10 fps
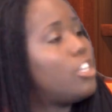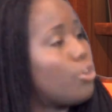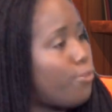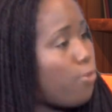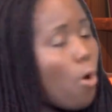a
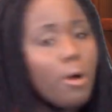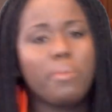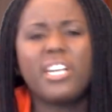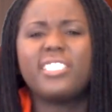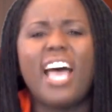little
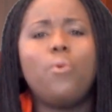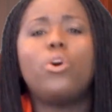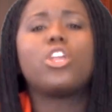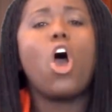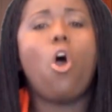forward because I
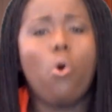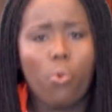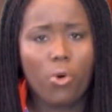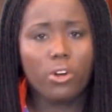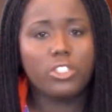want the whole
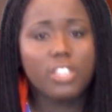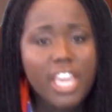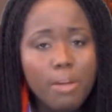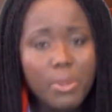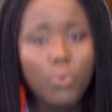world to
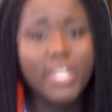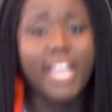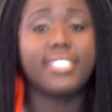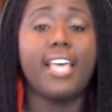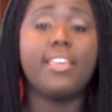hear me when
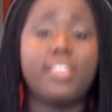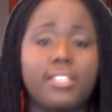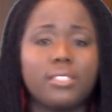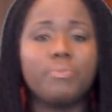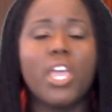I say
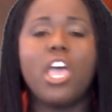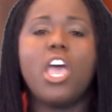this.